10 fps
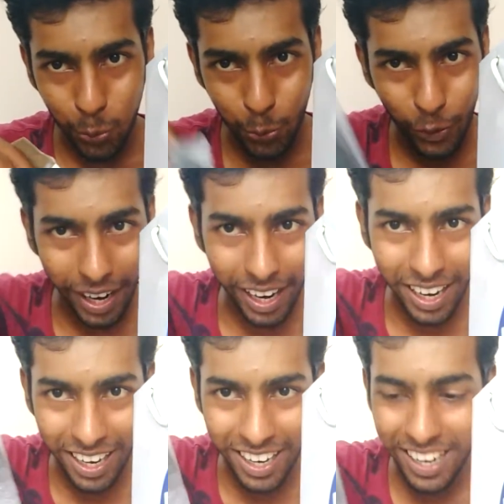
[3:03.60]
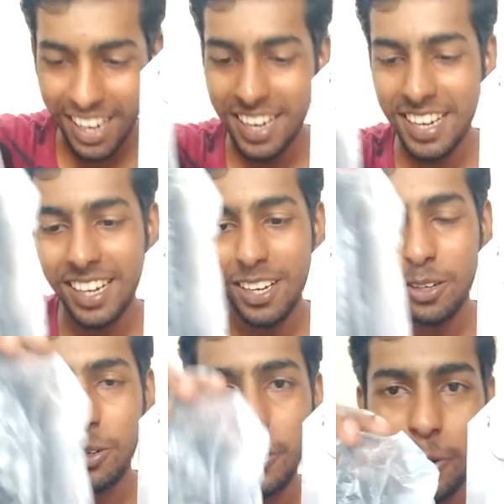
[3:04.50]
Wow.
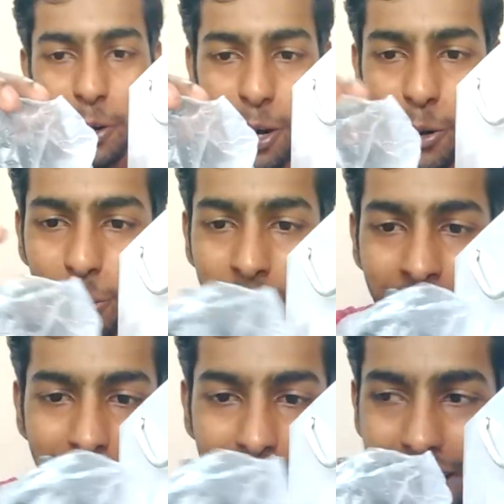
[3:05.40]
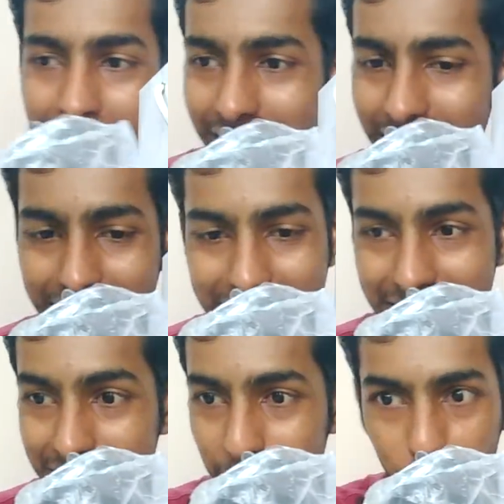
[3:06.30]
Oh. I think
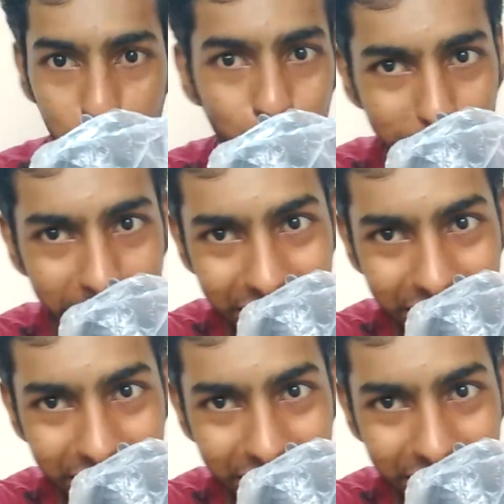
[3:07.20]
it's water bottle.